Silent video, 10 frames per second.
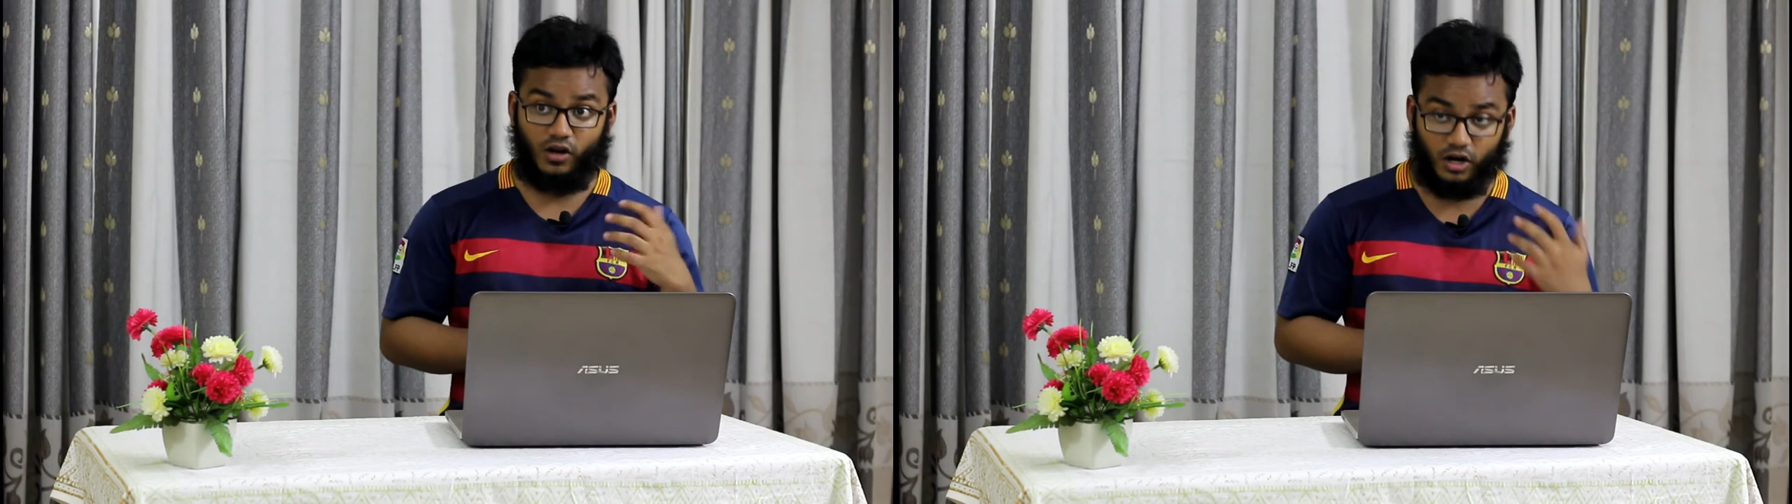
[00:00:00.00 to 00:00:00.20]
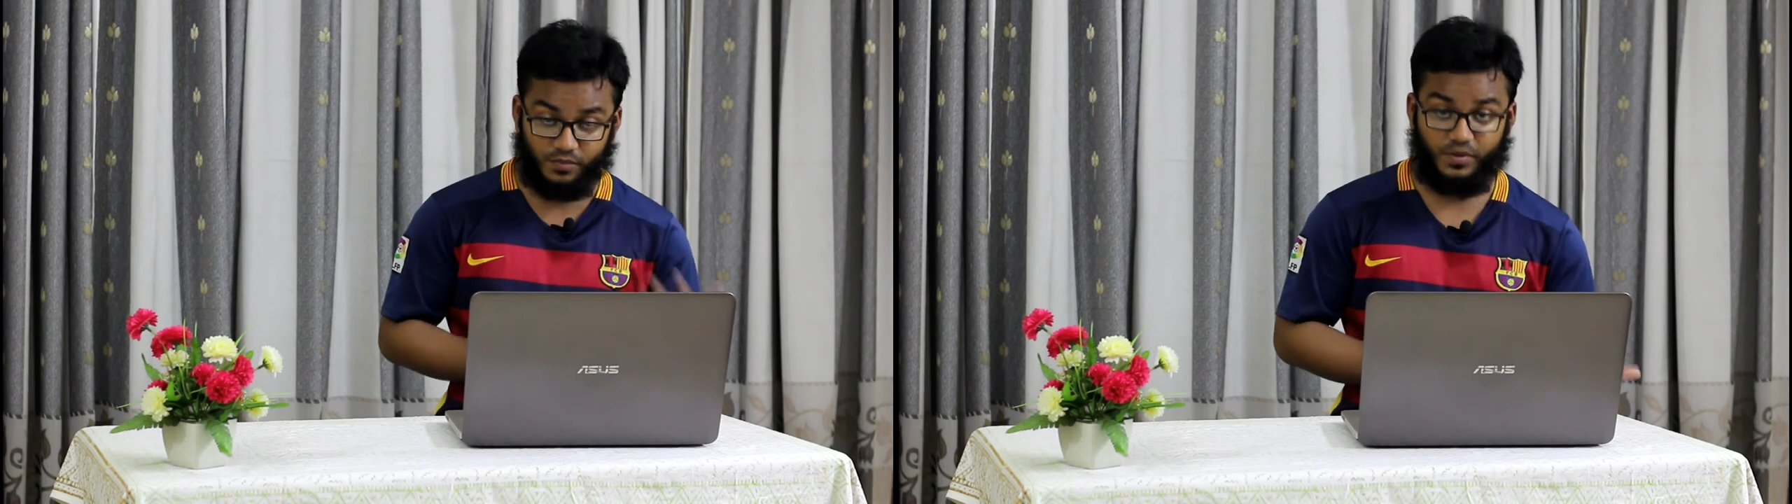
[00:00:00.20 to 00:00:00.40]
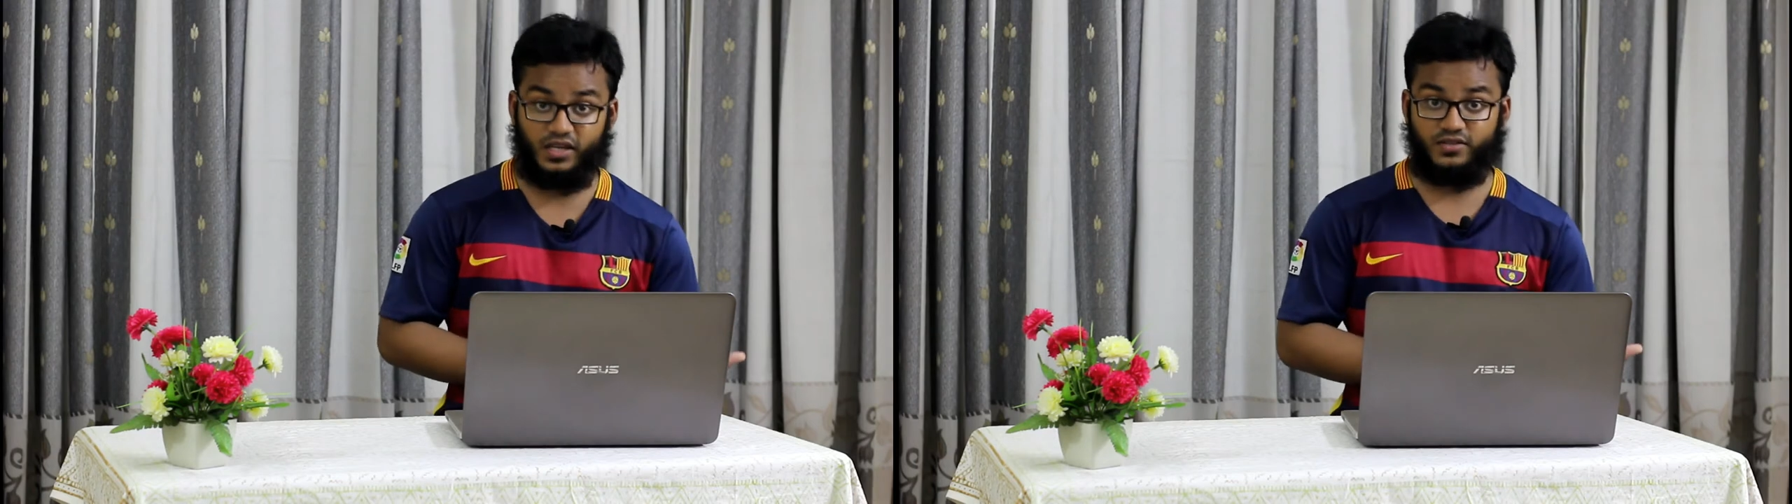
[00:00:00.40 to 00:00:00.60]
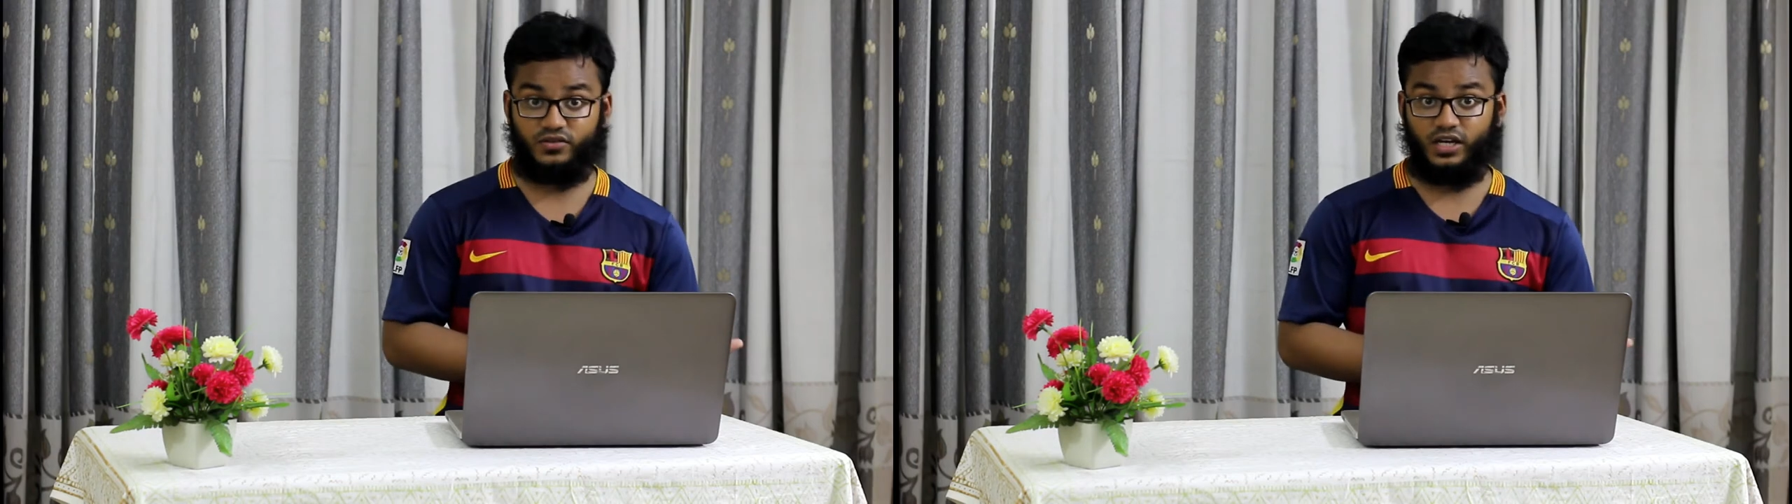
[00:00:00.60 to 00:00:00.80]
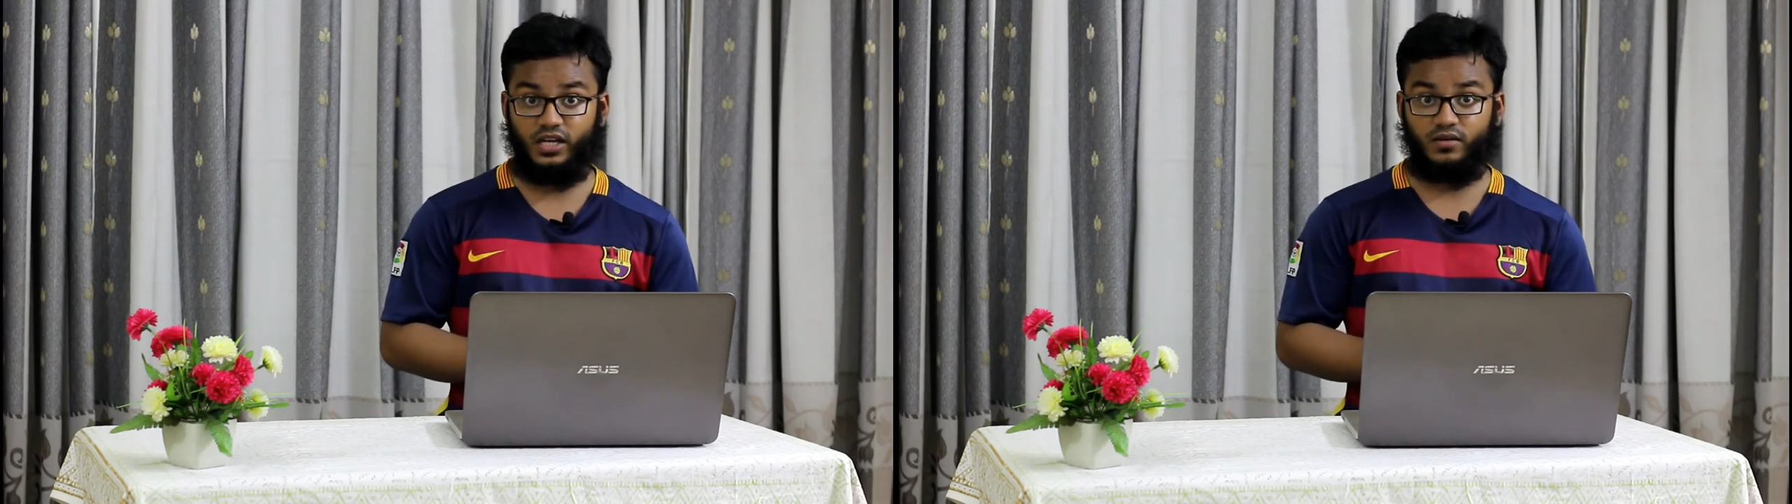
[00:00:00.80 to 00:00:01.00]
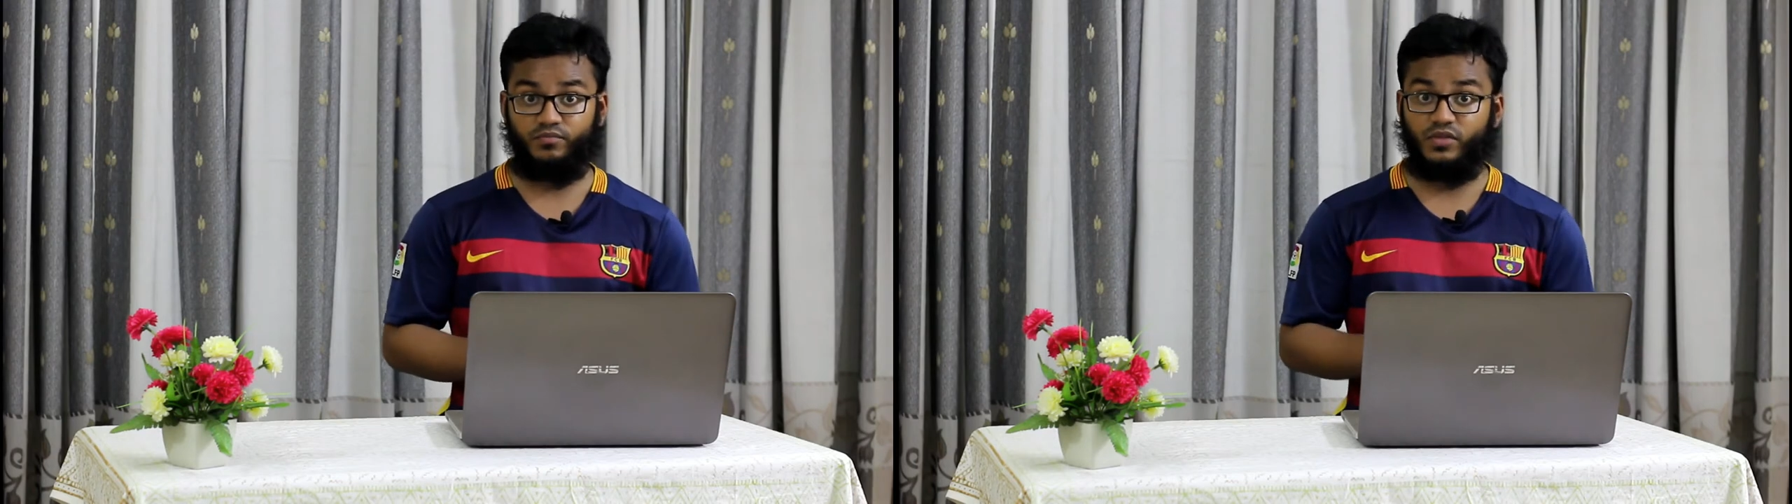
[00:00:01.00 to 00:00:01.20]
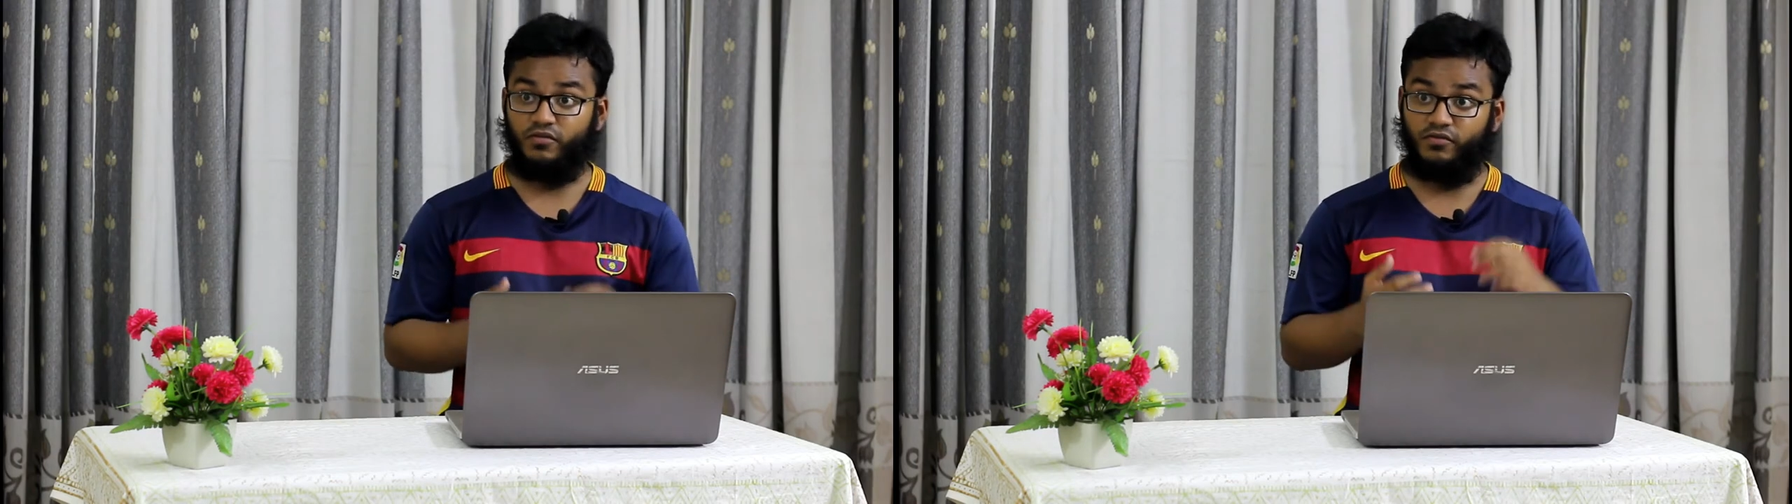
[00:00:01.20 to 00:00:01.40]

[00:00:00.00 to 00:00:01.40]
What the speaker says: got a big screen,